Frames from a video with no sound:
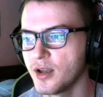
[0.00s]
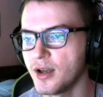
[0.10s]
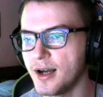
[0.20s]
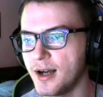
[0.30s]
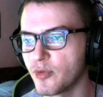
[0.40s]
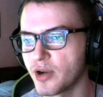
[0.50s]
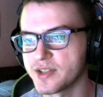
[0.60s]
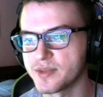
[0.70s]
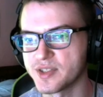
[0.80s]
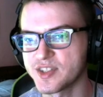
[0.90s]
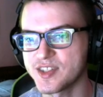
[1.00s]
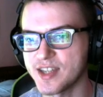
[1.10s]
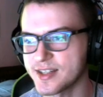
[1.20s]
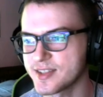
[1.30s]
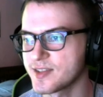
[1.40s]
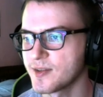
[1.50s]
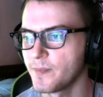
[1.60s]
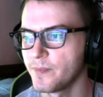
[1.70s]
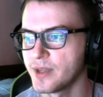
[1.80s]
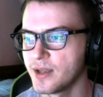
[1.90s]
whereas it was 6.
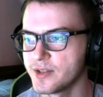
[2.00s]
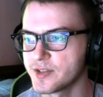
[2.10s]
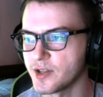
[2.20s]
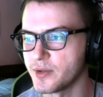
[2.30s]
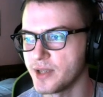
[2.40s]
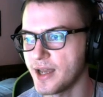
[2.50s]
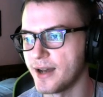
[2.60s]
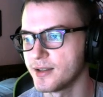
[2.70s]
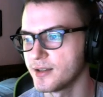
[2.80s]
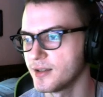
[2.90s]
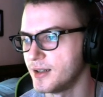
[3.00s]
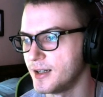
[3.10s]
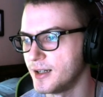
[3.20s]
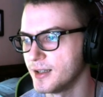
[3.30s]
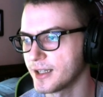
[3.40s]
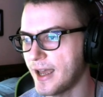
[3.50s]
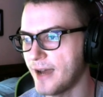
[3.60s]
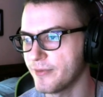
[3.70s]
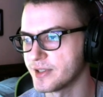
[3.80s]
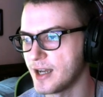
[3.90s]
So yeah, like
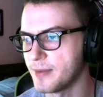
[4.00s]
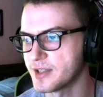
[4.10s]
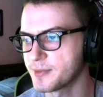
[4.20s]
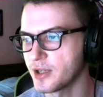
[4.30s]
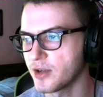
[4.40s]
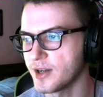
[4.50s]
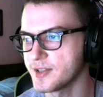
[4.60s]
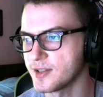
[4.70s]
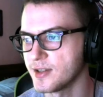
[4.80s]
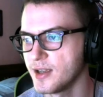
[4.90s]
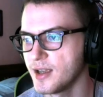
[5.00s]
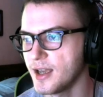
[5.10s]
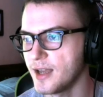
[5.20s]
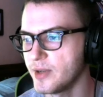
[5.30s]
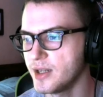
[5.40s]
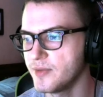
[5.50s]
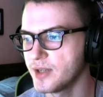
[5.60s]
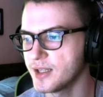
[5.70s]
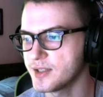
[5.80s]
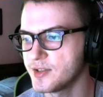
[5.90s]
half the time. That's pretty crazy. And we didn't
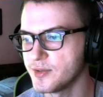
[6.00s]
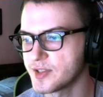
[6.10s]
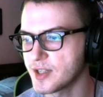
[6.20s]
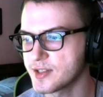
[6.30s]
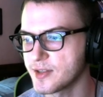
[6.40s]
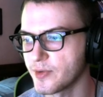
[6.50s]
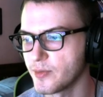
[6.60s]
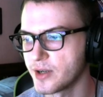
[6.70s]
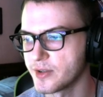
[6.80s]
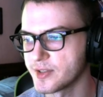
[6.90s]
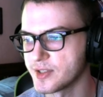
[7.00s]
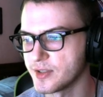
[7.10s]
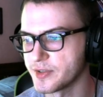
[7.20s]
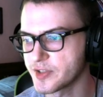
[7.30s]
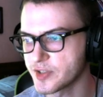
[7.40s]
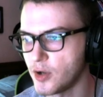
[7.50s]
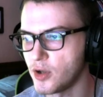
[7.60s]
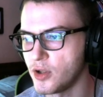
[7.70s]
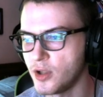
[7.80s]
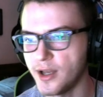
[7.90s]
even get to 6 different winners until
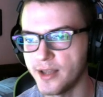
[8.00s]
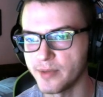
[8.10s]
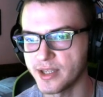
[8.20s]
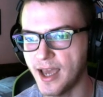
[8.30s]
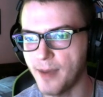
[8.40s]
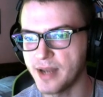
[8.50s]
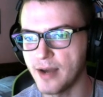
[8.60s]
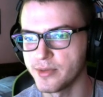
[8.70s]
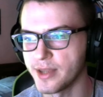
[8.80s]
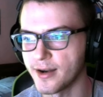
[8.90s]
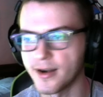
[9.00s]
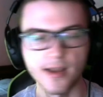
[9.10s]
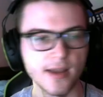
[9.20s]
Soul, and then we capped out there